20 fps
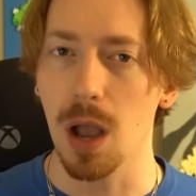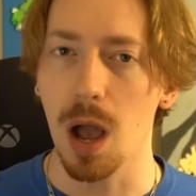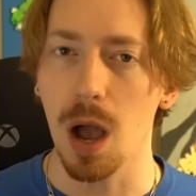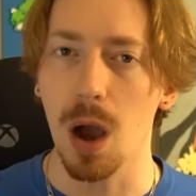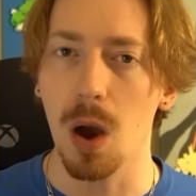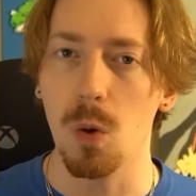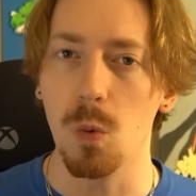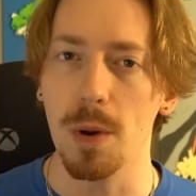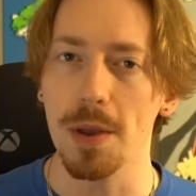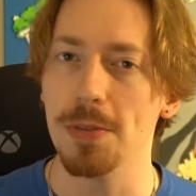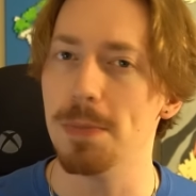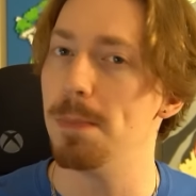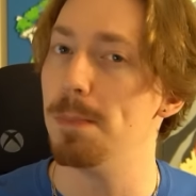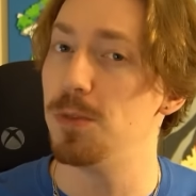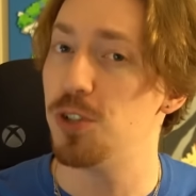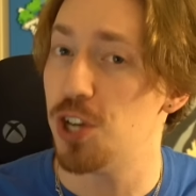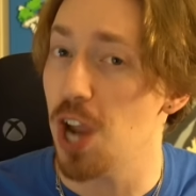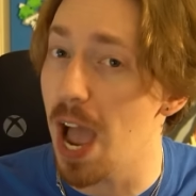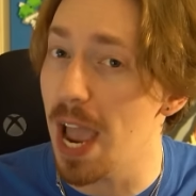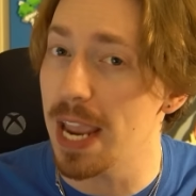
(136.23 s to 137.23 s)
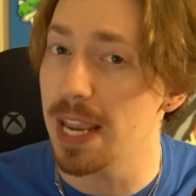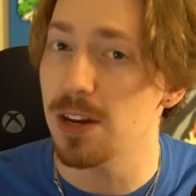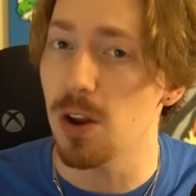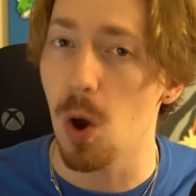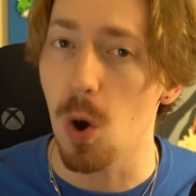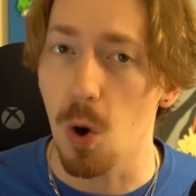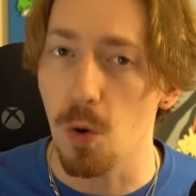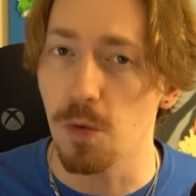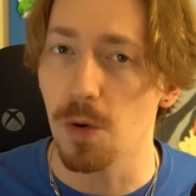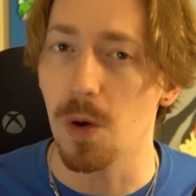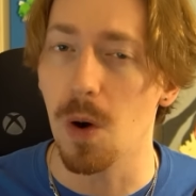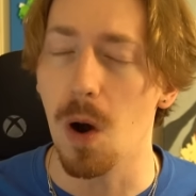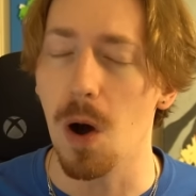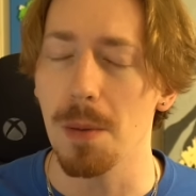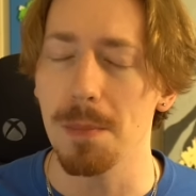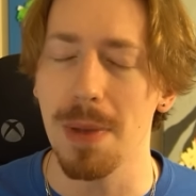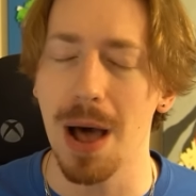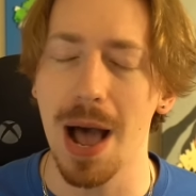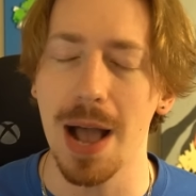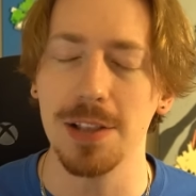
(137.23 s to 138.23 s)
ho with giant
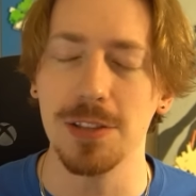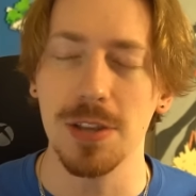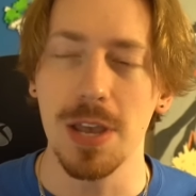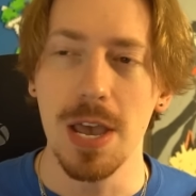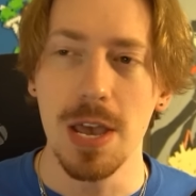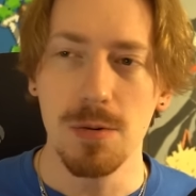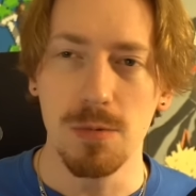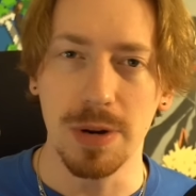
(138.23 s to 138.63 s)
overhaul mods